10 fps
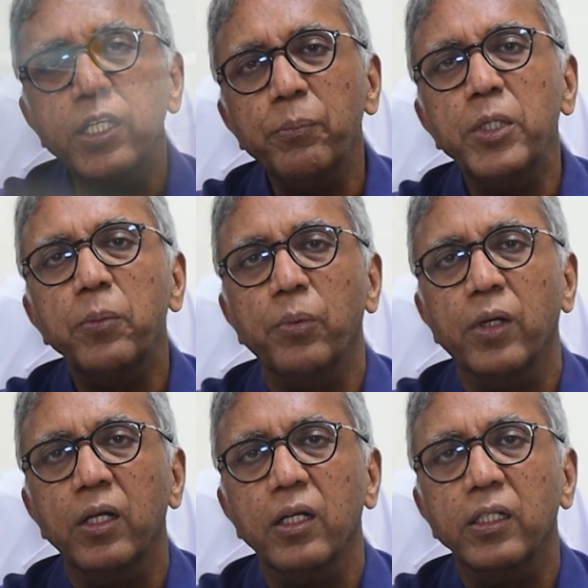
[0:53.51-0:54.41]

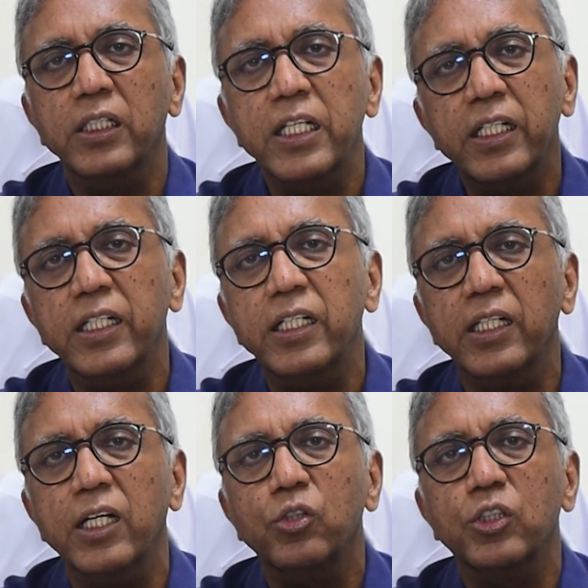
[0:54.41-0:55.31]
people thinking
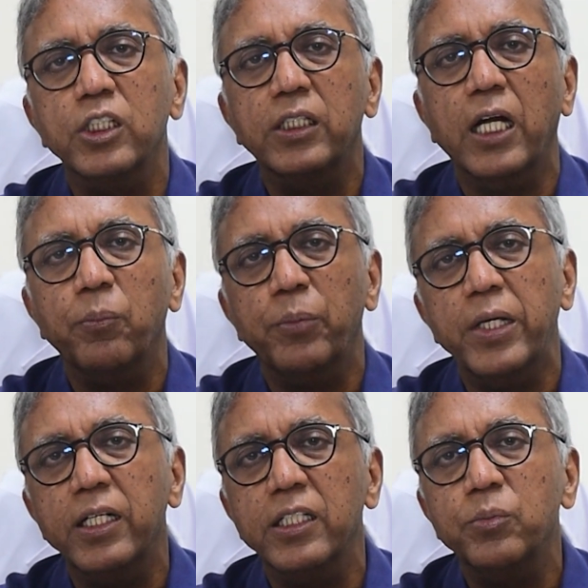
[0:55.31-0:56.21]
that that
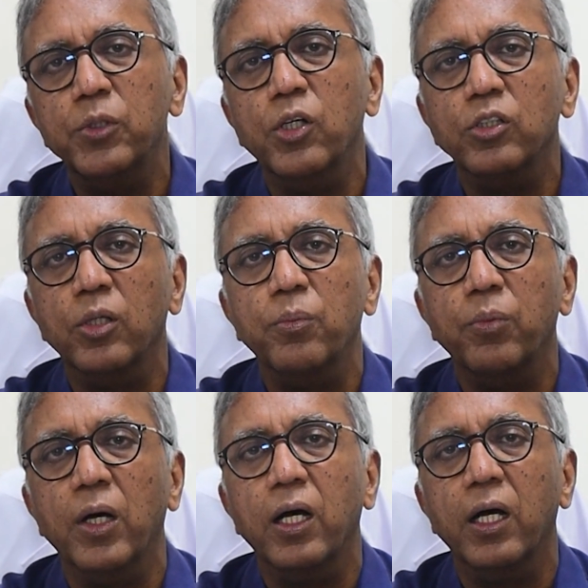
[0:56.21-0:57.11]
pain is because of
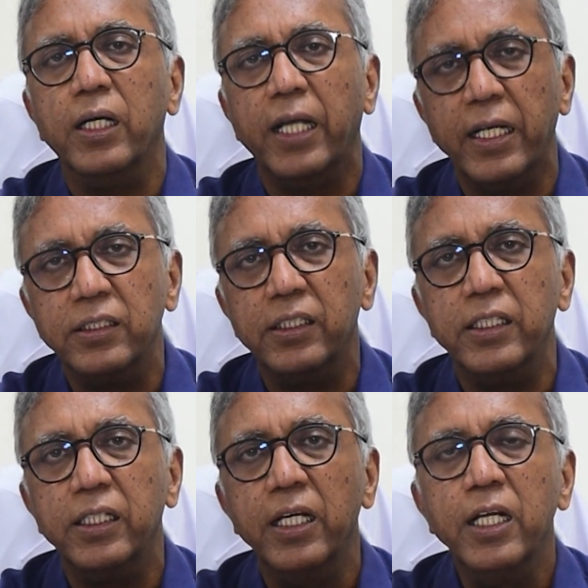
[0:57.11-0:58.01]

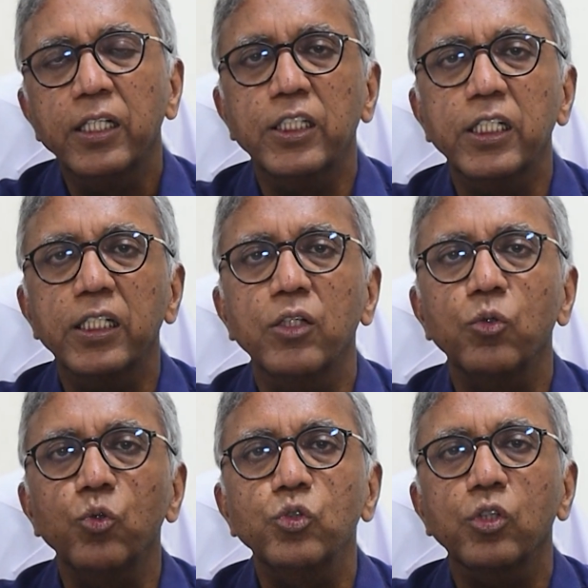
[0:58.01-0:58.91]
gastric, they
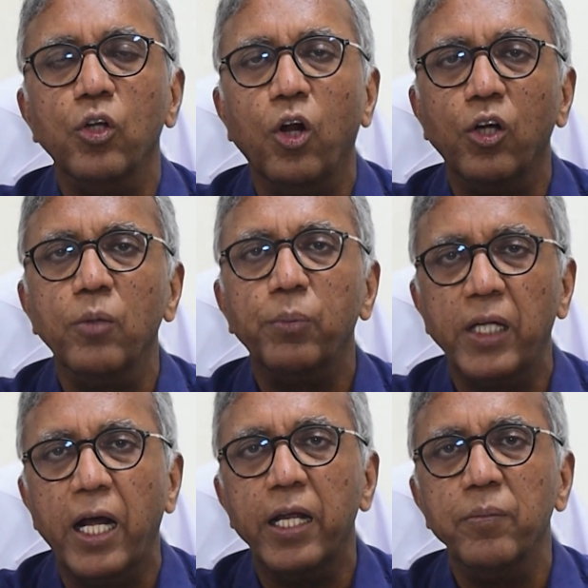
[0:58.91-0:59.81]
lose a lot of
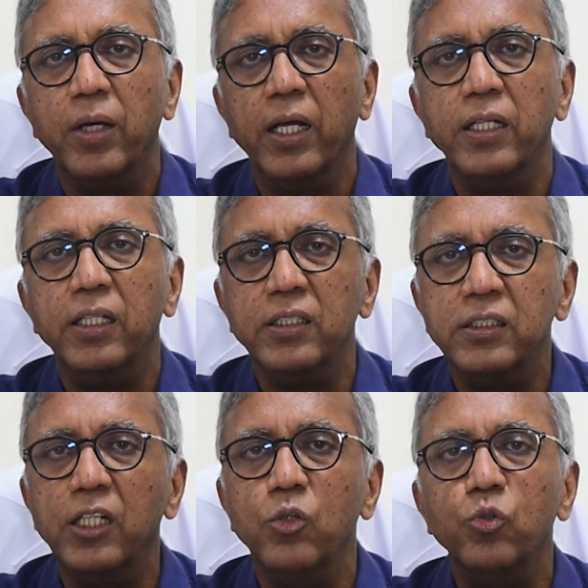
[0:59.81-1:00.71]
time, and thus
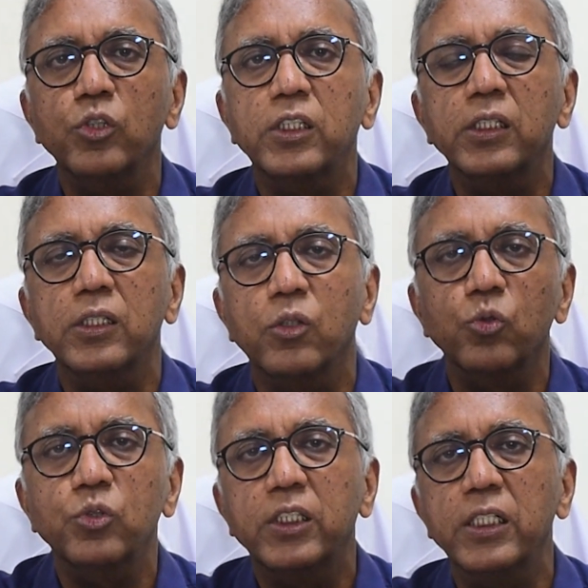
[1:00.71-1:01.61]
they lose
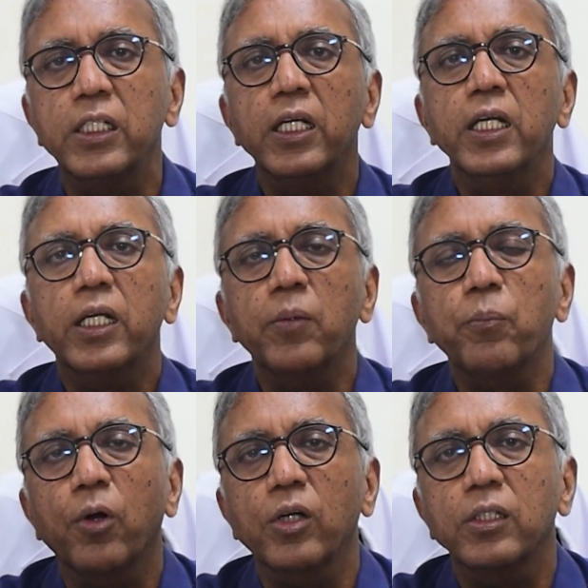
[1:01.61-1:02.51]
the
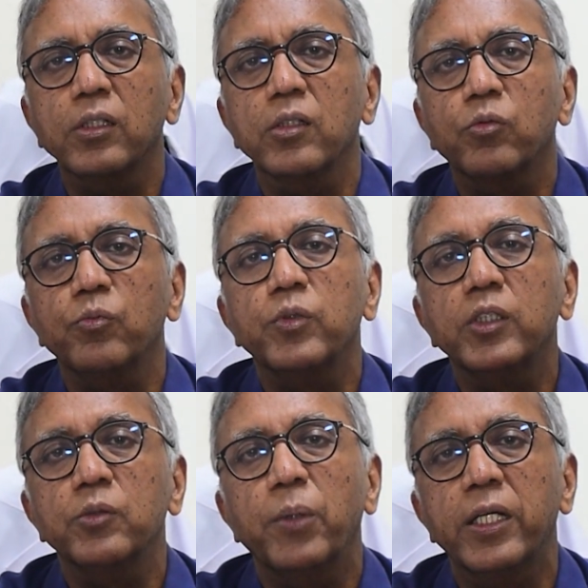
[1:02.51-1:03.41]

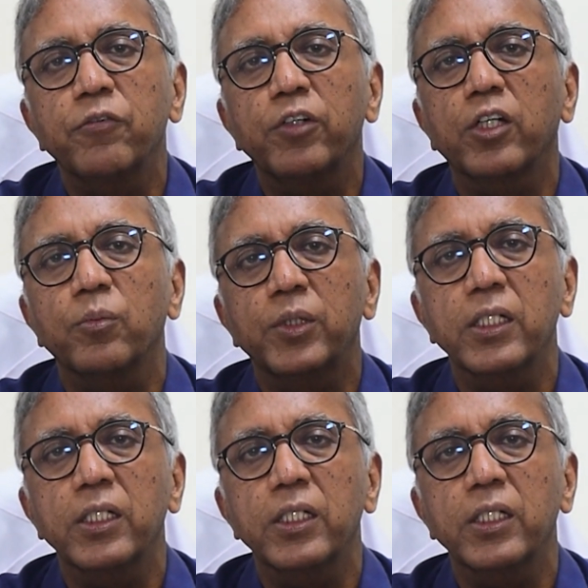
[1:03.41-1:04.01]
important benefit of the